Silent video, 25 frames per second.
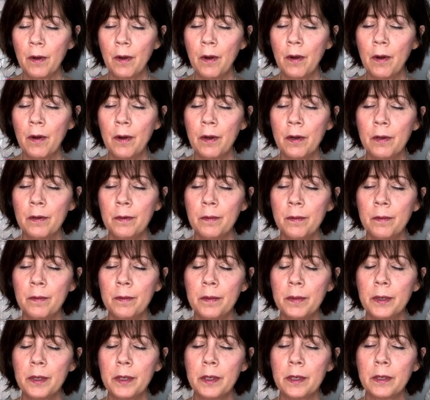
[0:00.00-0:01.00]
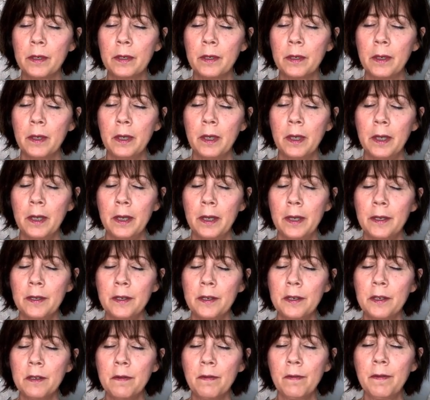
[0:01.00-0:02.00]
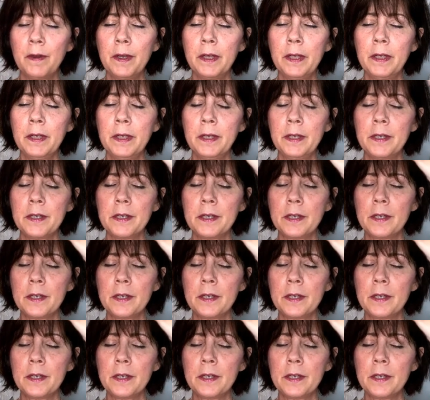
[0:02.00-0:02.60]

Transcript: arms. Just feeling this